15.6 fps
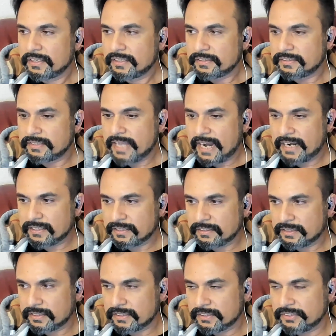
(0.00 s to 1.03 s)
that
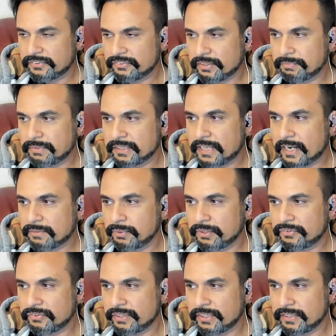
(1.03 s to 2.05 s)
is something that
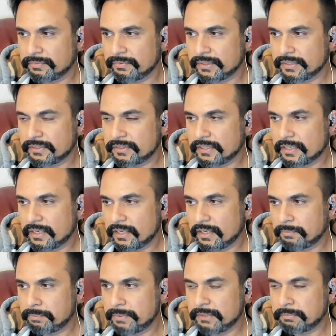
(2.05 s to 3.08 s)
we're seeing
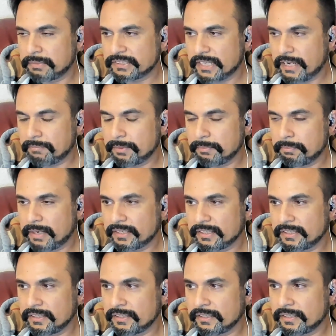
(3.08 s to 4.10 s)
with pretty much
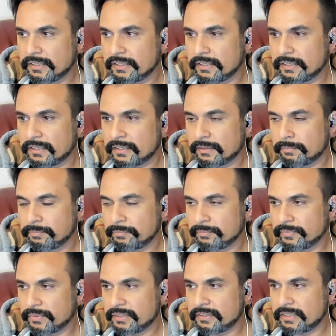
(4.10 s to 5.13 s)
everybody
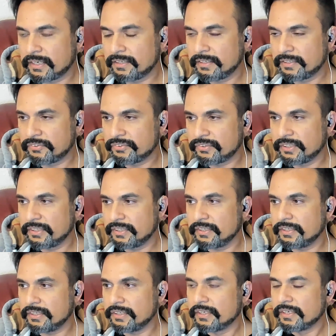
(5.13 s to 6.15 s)
in the
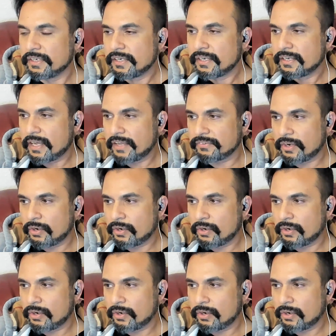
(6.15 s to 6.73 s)
industry as a